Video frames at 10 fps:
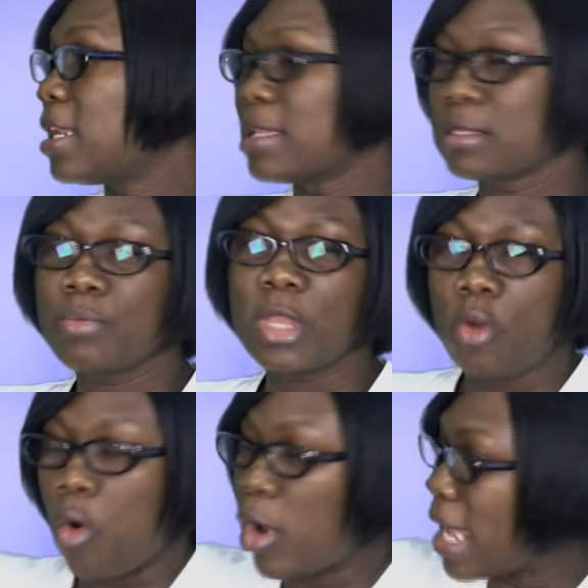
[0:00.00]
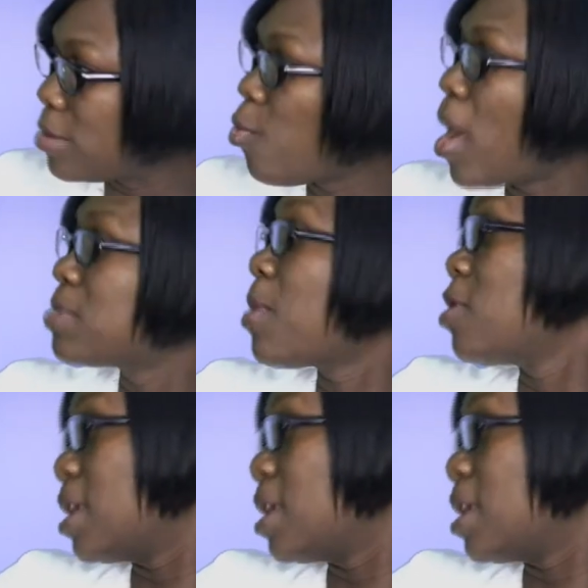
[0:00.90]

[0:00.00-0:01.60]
It doesn't mean all at once, but you